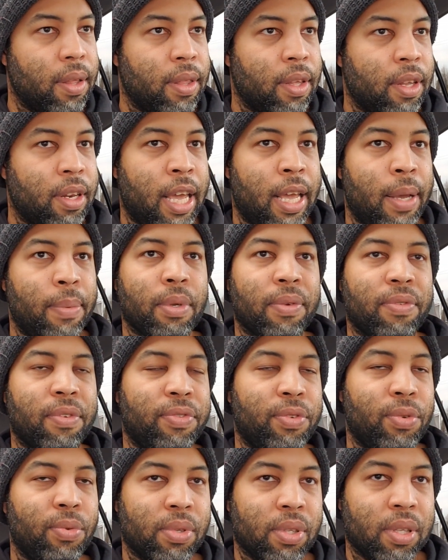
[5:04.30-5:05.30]
The names of a
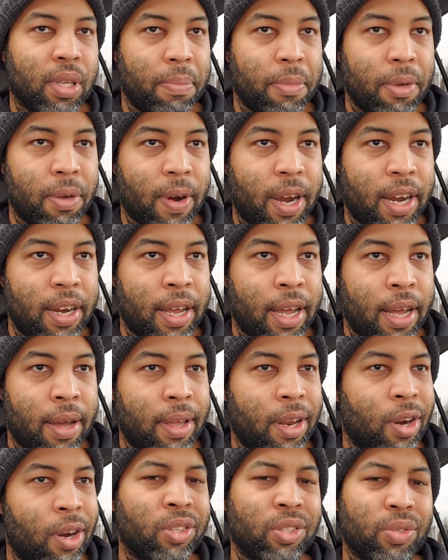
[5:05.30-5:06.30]
few slip me right now,
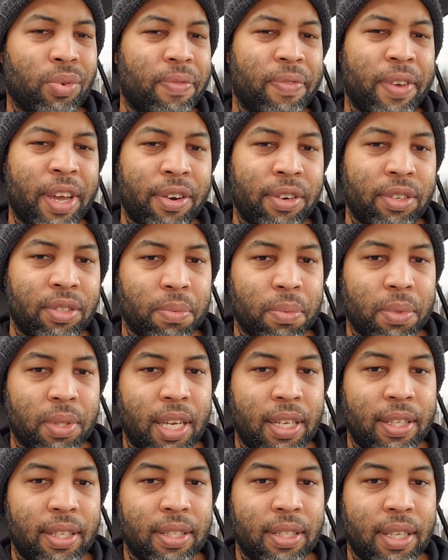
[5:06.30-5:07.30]
and also it varies from
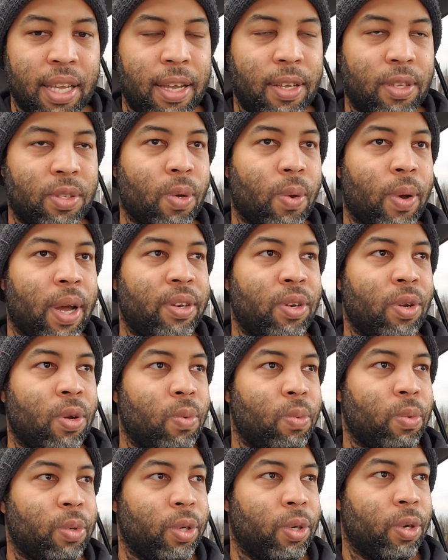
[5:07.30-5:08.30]
state to state, so I don't
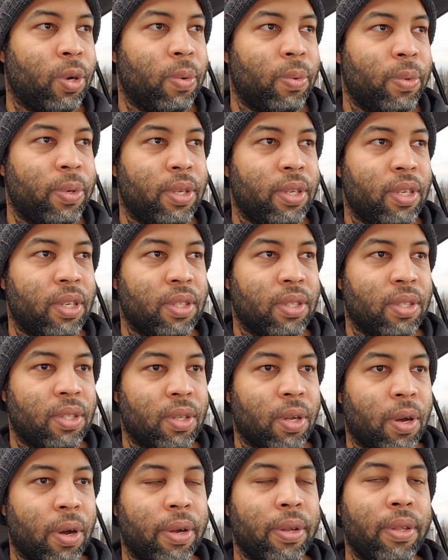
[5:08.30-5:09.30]
want to go in and
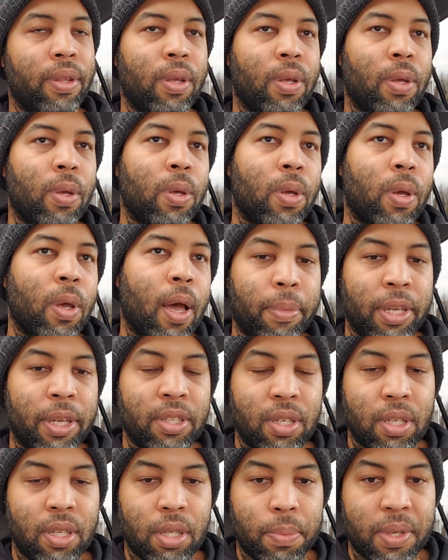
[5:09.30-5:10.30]
start
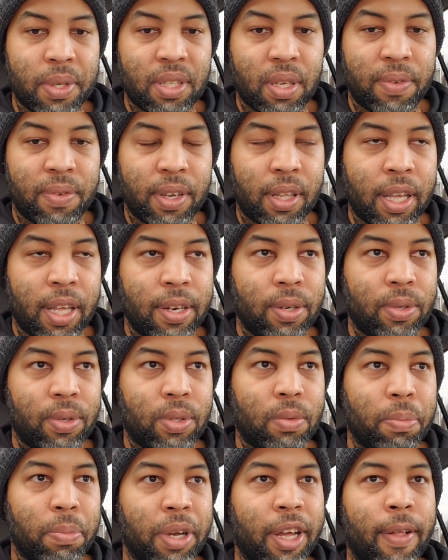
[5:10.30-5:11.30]
mentioning specific
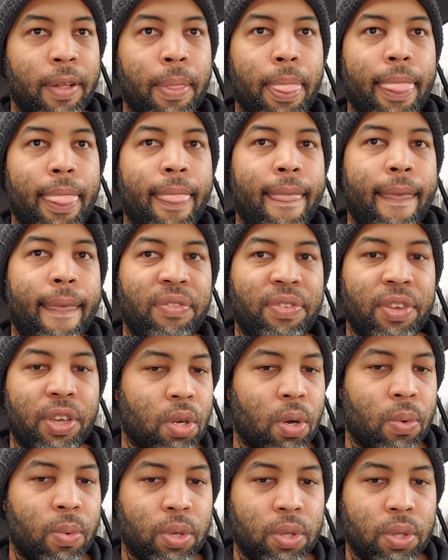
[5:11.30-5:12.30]
lenders. But if you
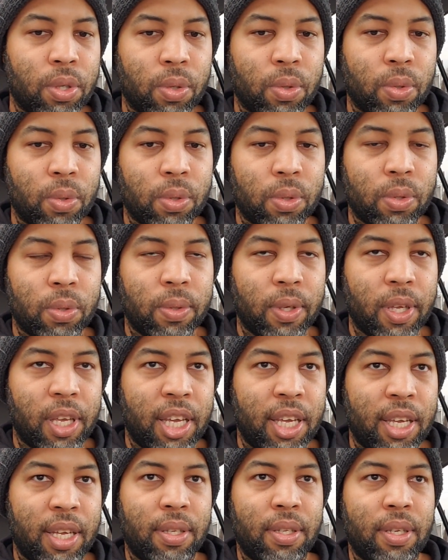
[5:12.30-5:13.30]
go onto Google
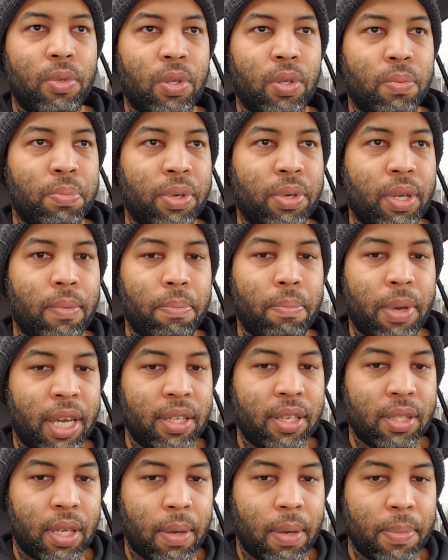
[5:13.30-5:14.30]
and just put in bank
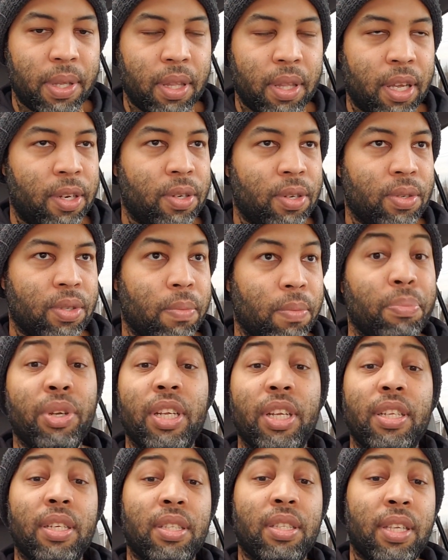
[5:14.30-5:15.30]
statement lenders and put
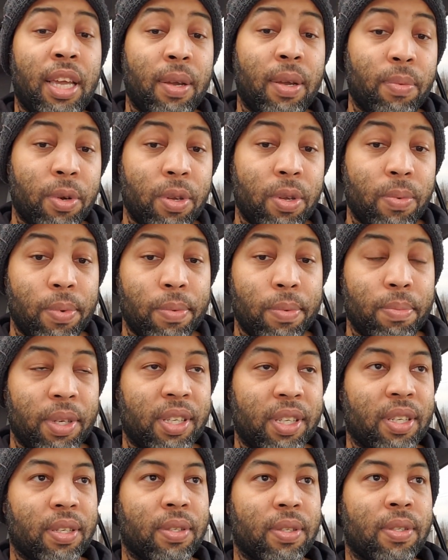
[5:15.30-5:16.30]
in the state where you're in,
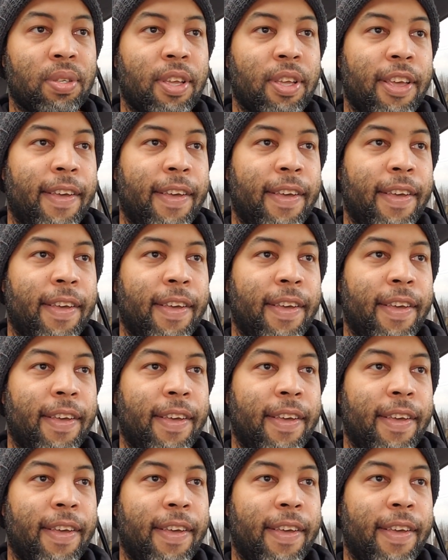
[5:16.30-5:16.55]
because